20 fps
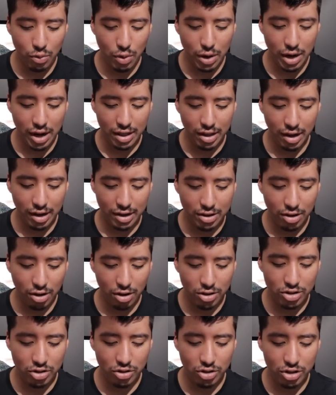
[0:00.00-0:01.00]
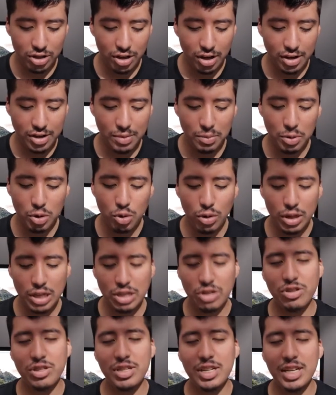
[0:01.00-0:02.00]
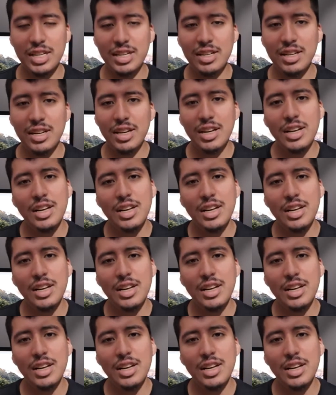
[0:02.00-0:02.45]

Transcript: what I like also is some cool interesting